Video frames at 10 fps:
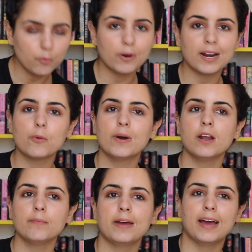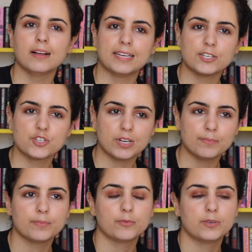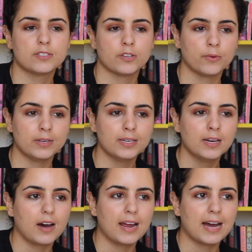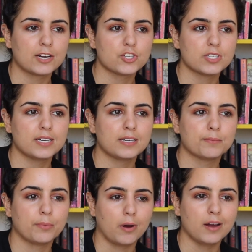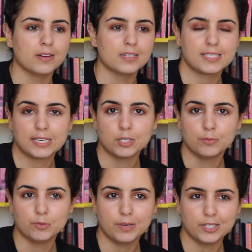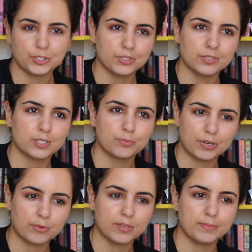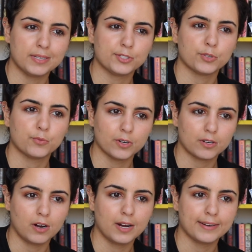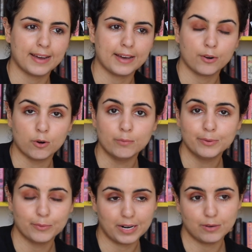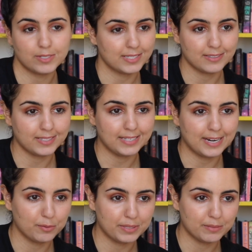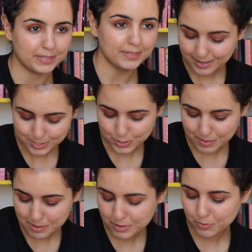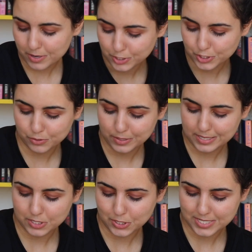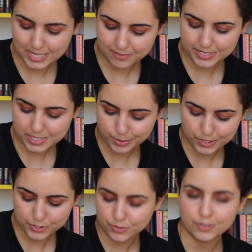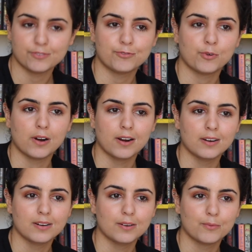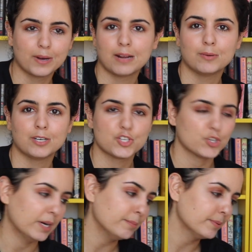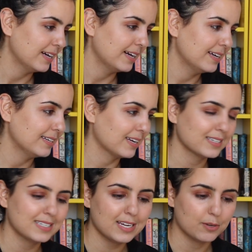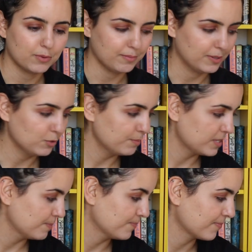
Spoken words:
When I went on my LA trip with Zoe, I actually bought a Sailor Moon puzzle to bring with me to work on at home when I was in the Airbnb. So maybe what I'll do is I'll save this puzzle for when I'm on a trip and I can take it with me. Oops.